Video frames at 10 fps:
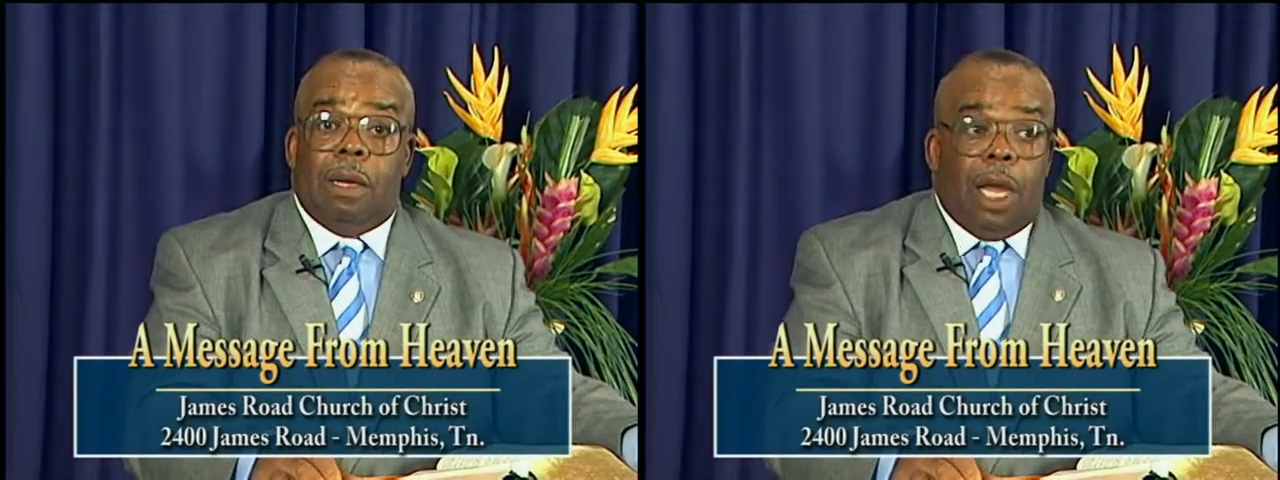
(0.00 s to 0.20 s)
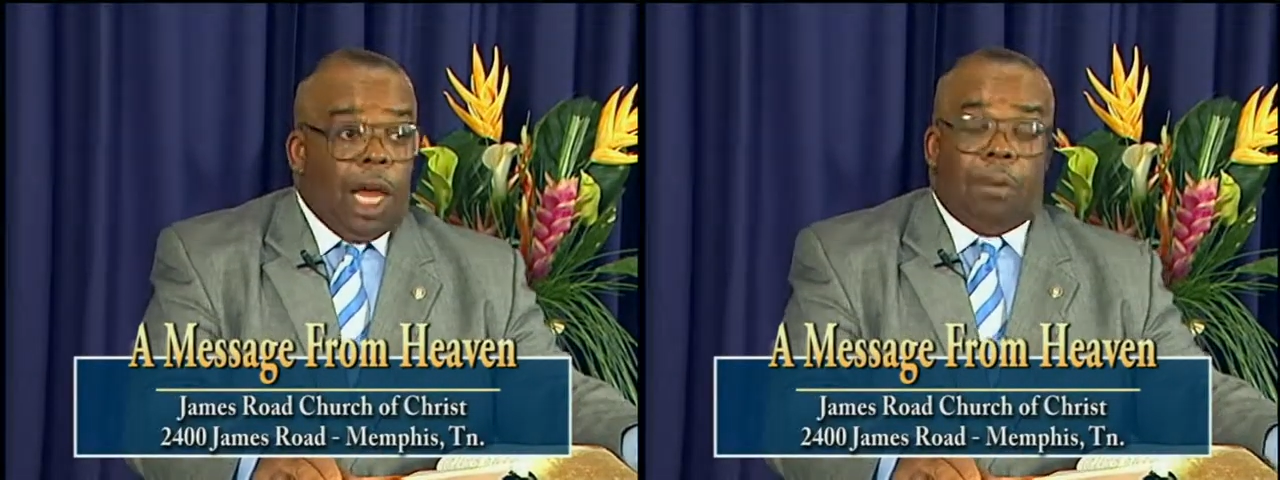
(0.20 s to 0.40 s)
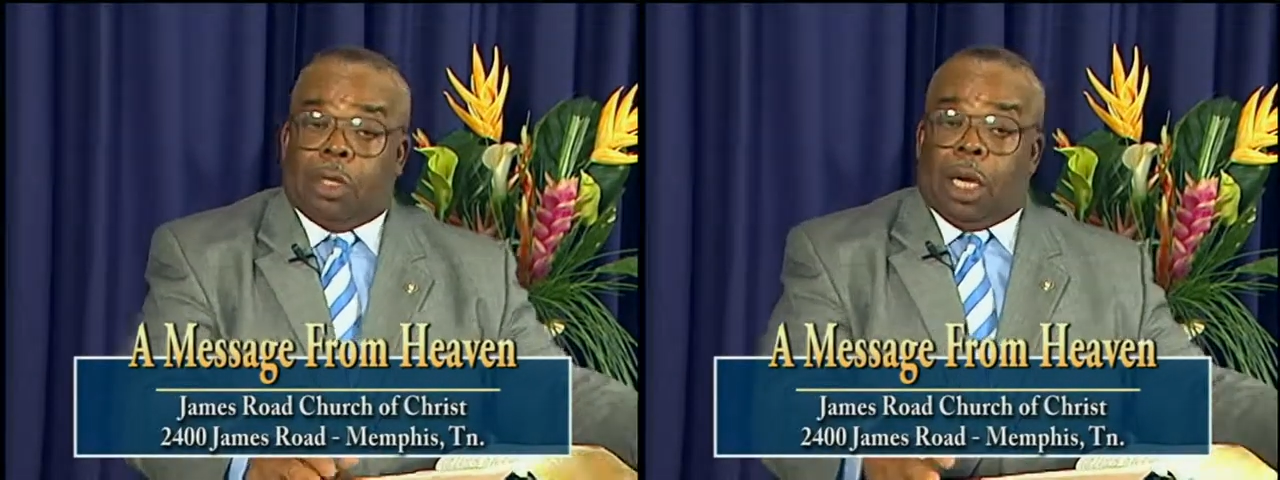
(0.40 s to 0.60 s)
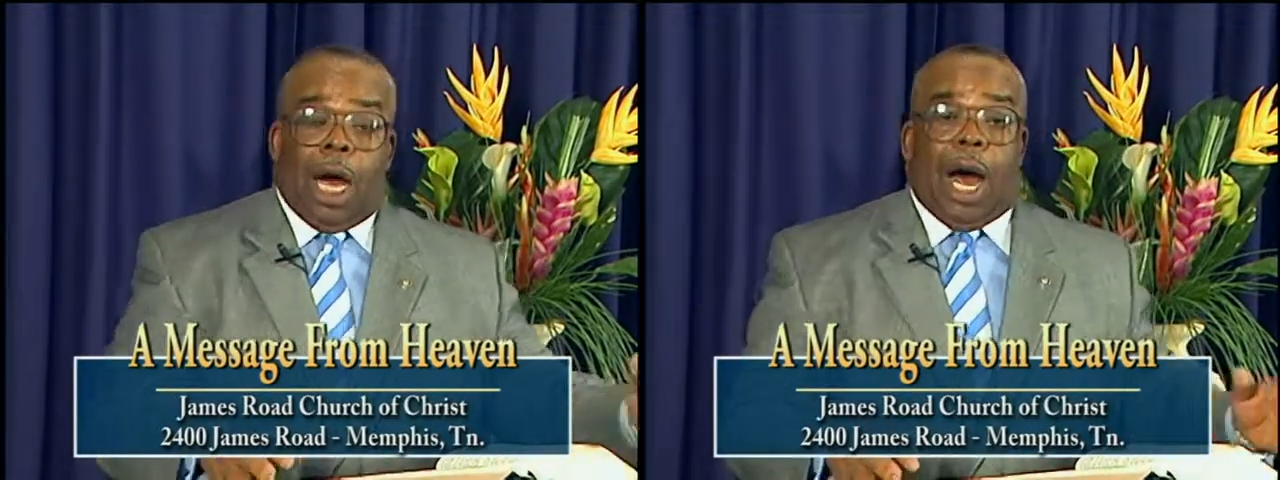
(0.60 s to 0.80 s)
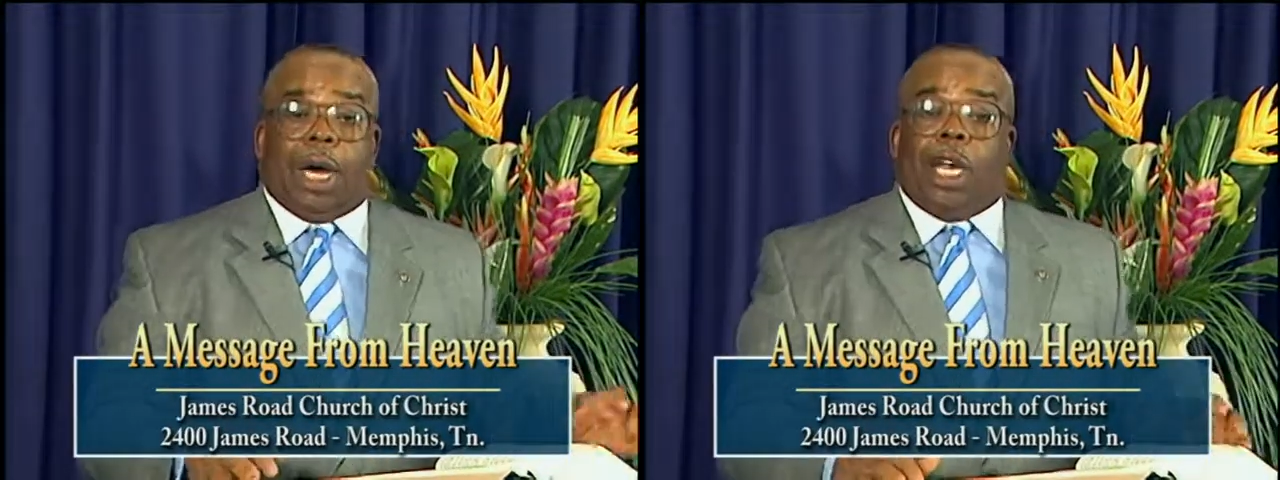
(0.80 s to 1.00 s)
It was a
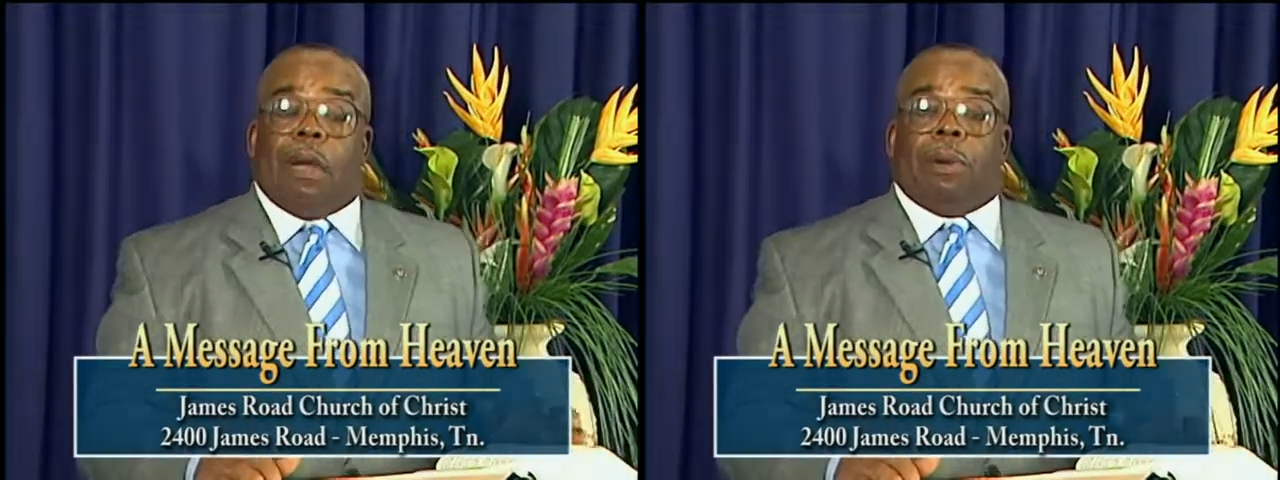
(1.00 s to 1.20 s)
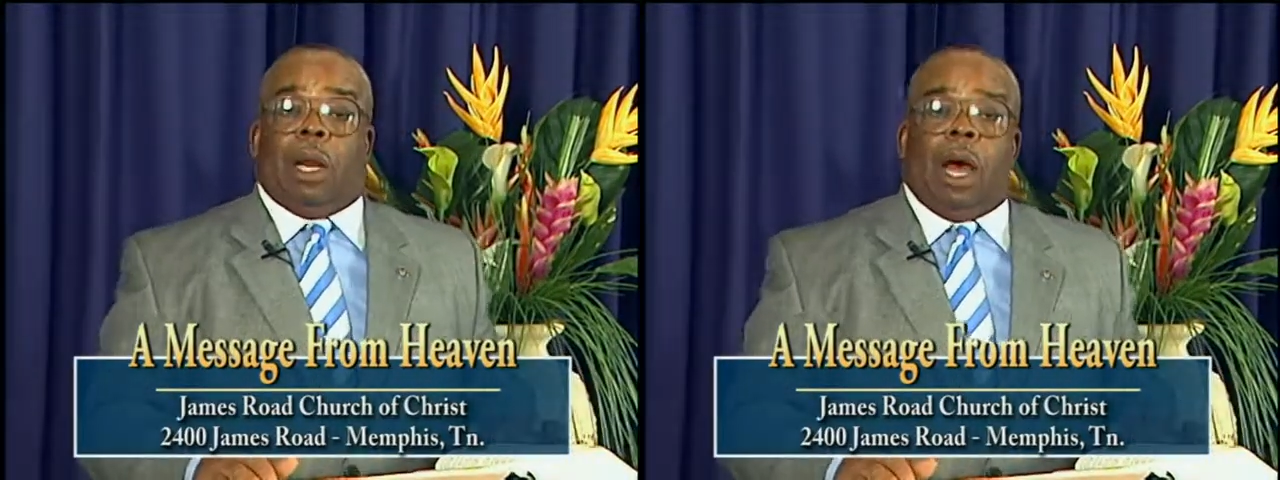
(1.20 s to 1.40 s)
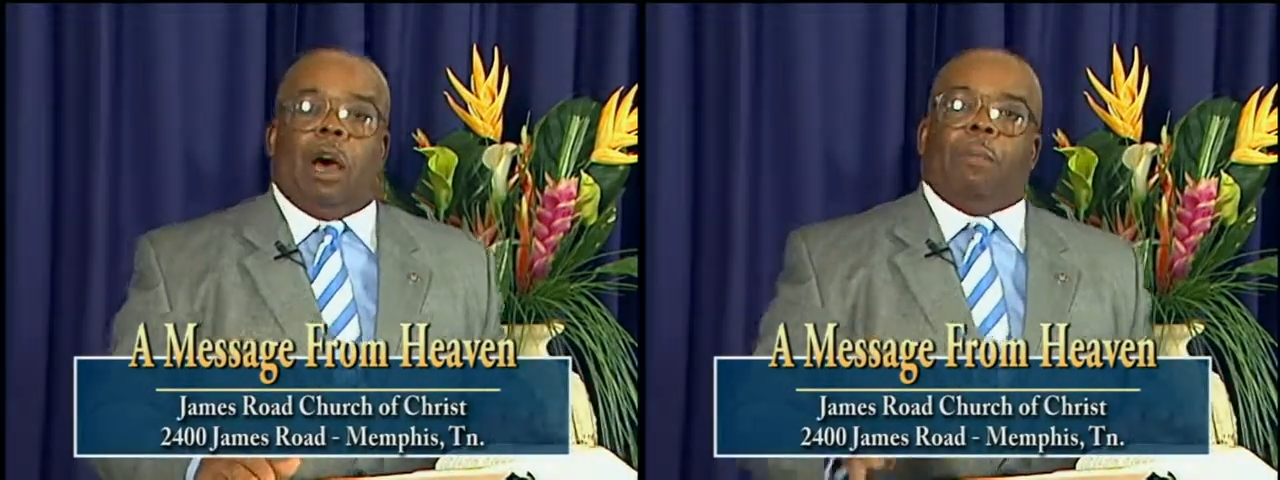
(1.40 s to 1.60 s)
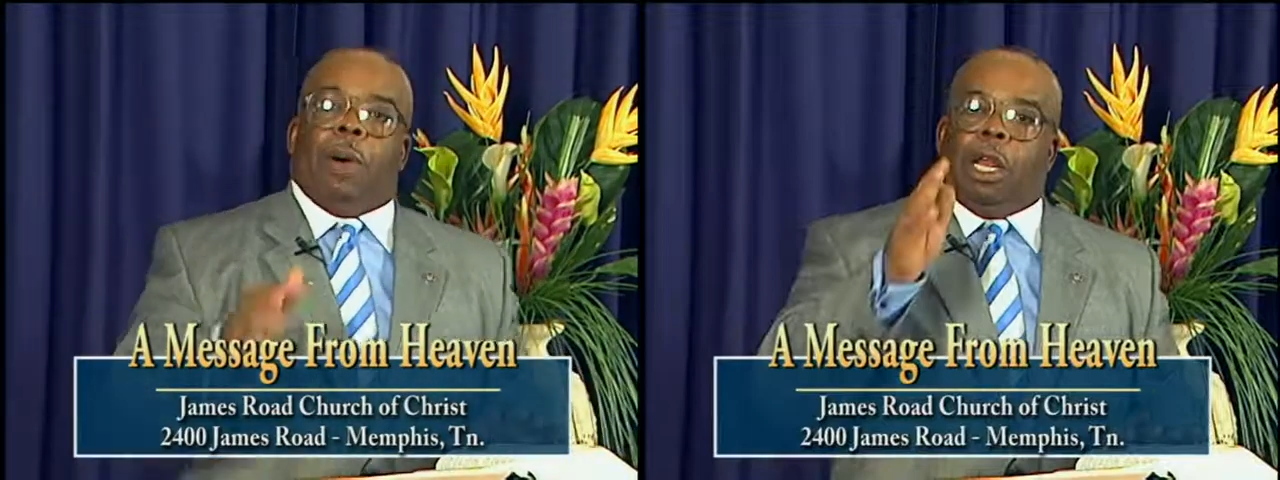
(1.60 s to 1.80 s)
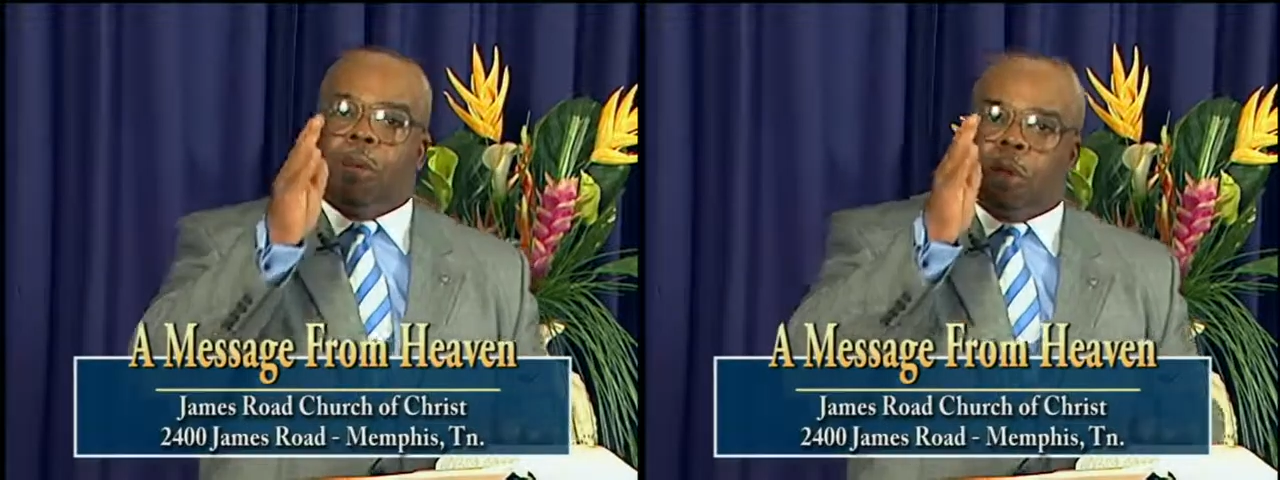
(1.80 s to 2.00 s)
God-given law, but
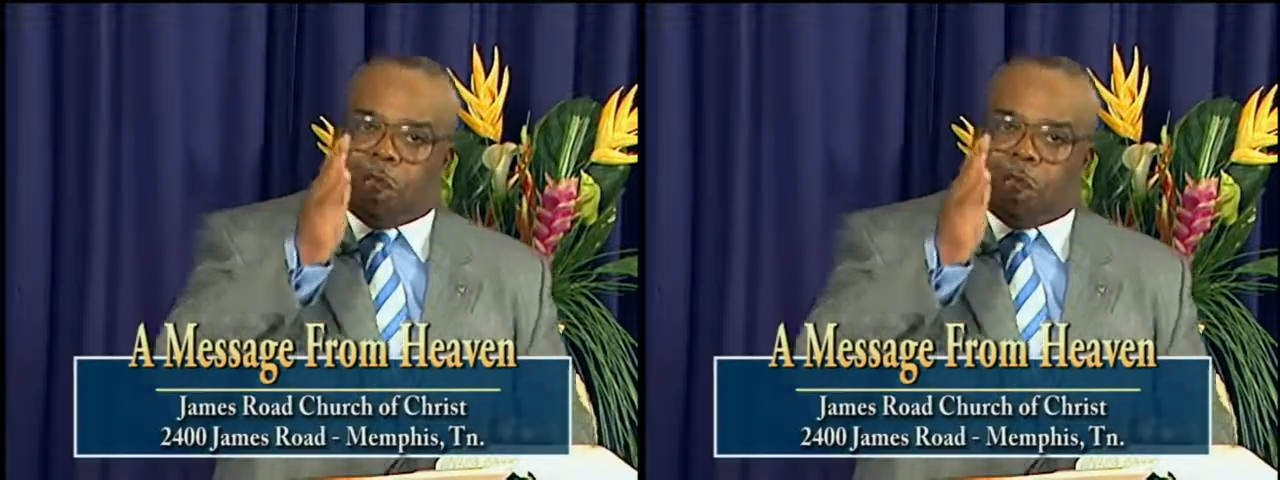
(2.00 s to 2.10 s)
it was